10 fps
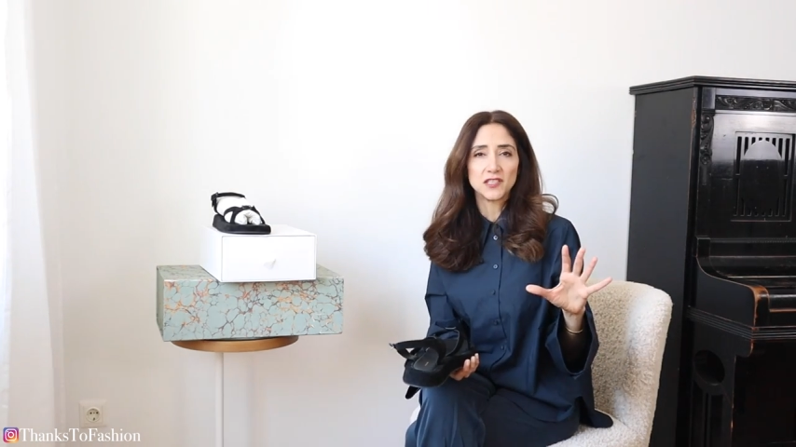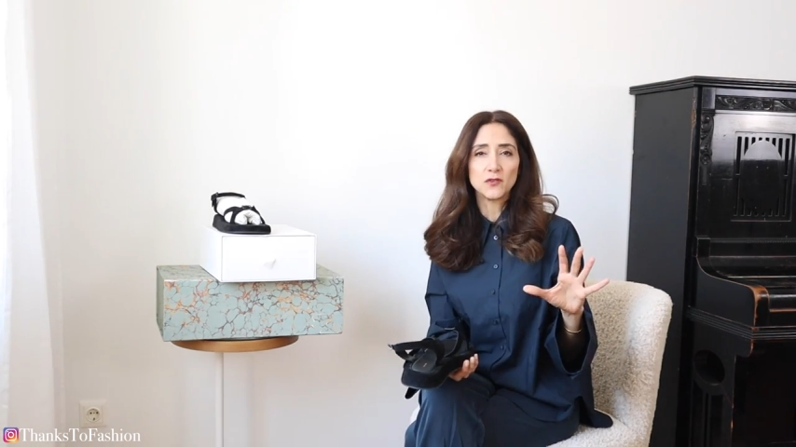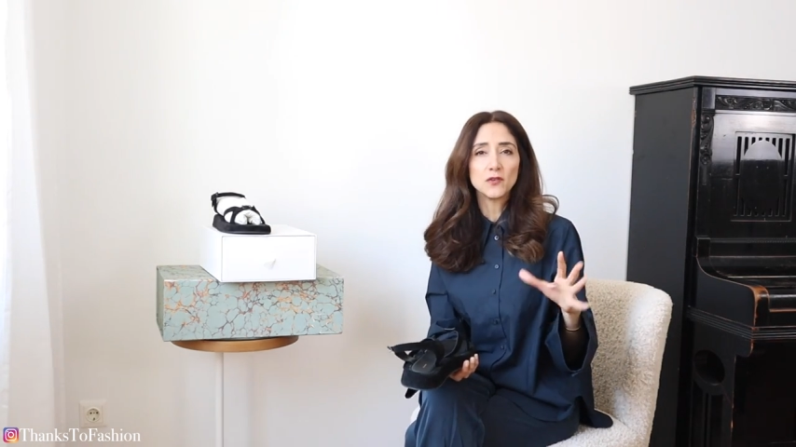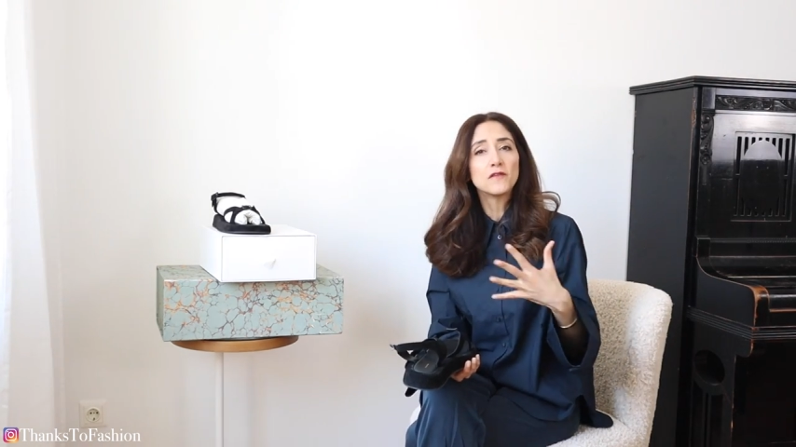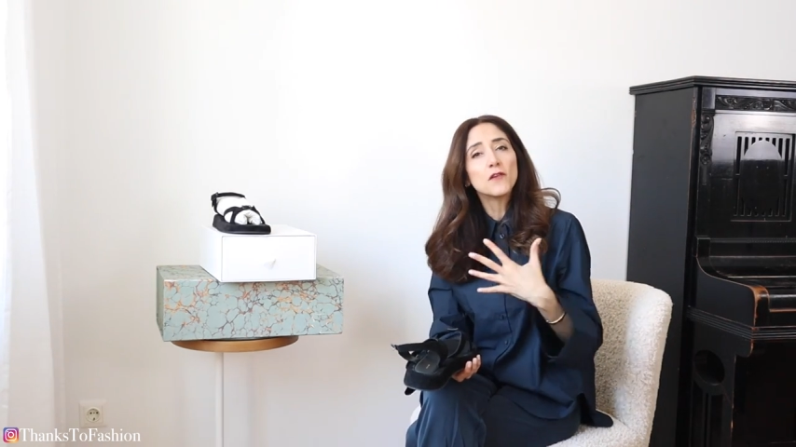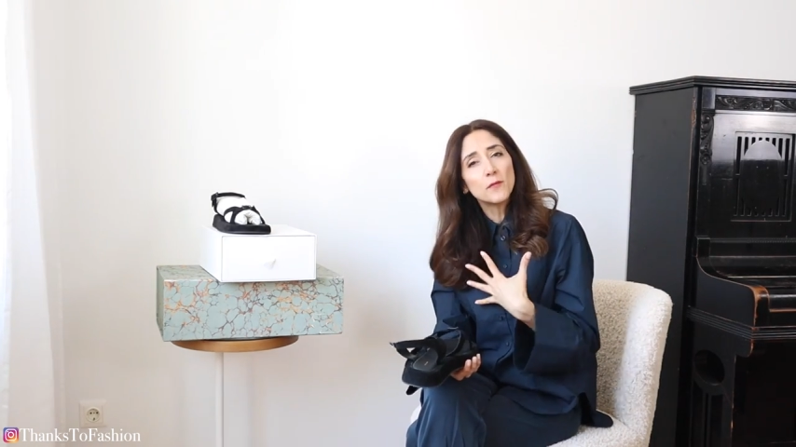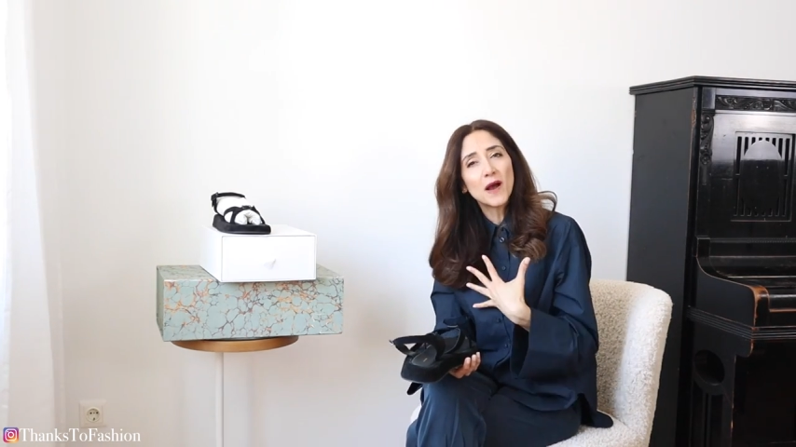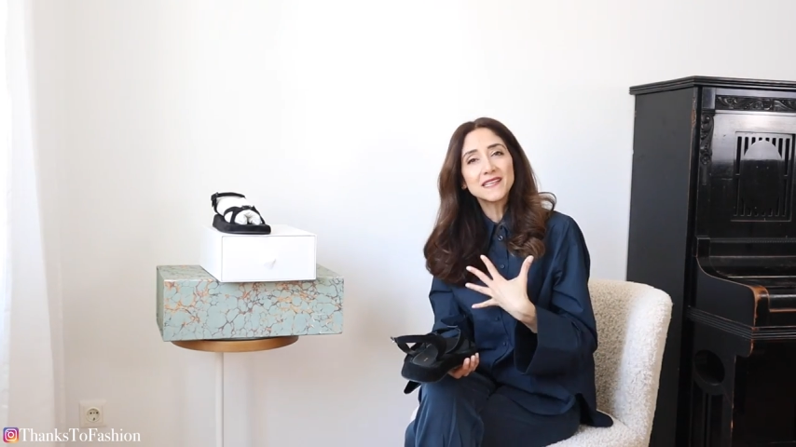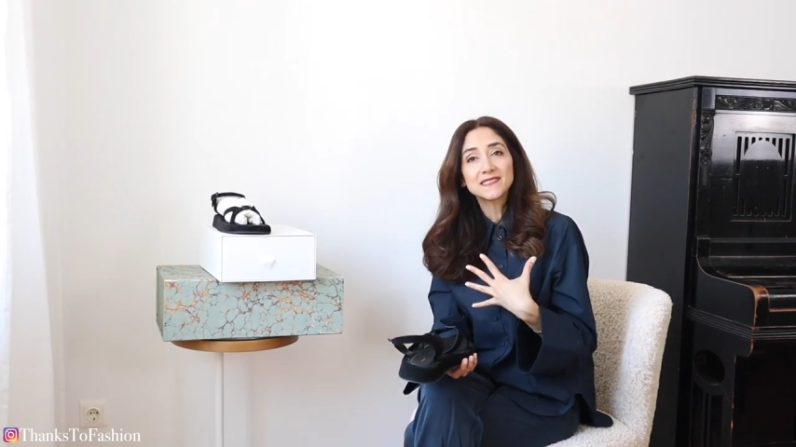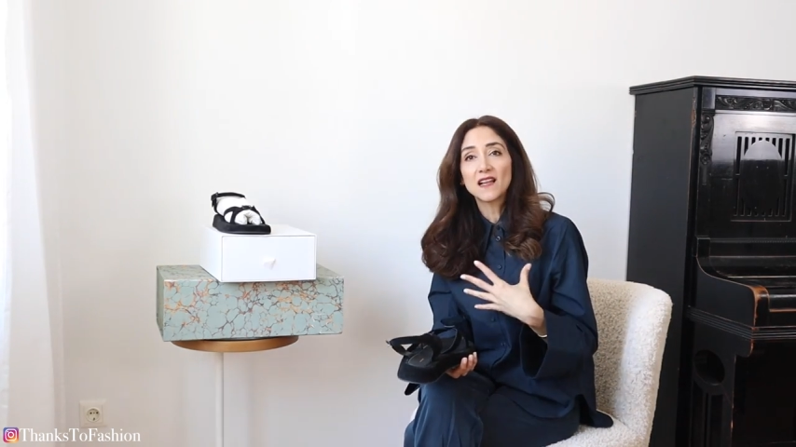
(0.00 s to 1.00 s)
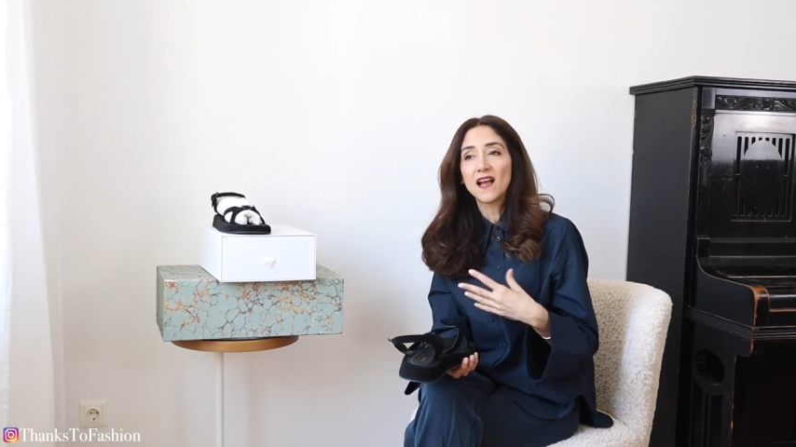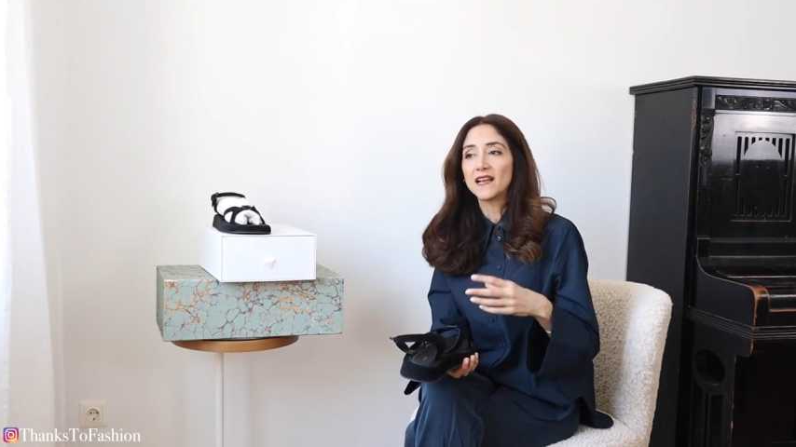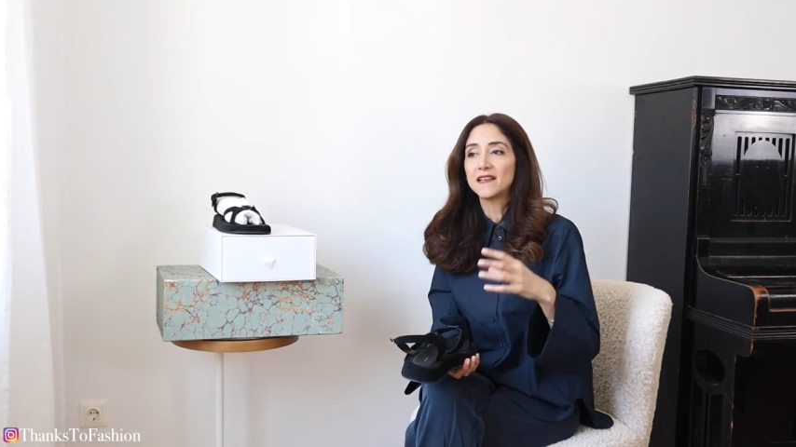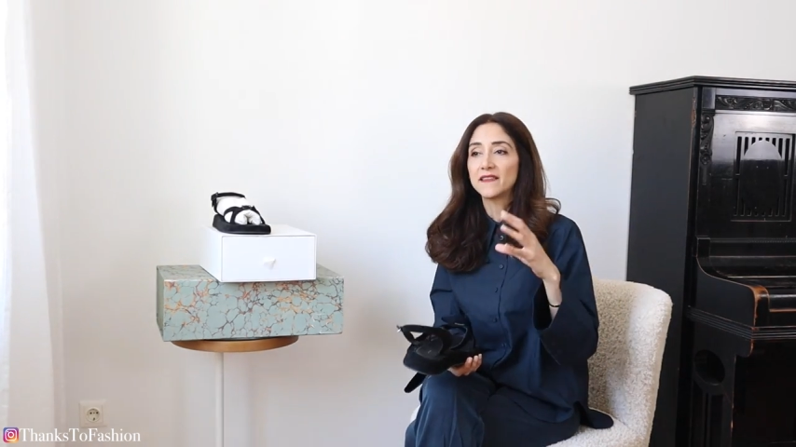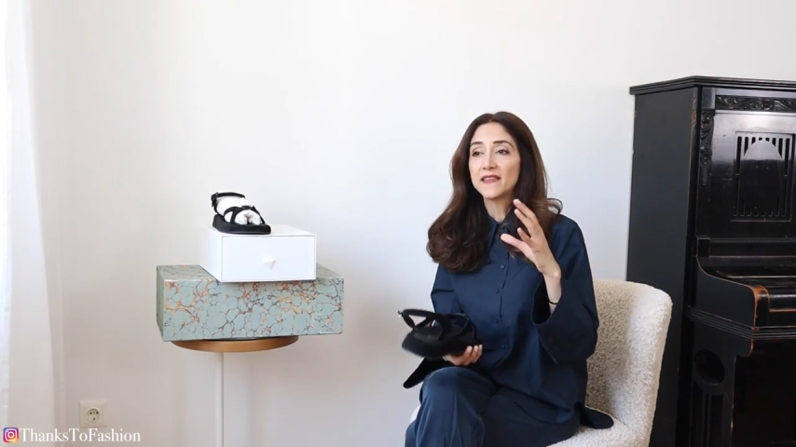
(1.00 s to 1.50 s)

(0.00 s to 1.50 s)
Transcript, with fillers: you know, for my style.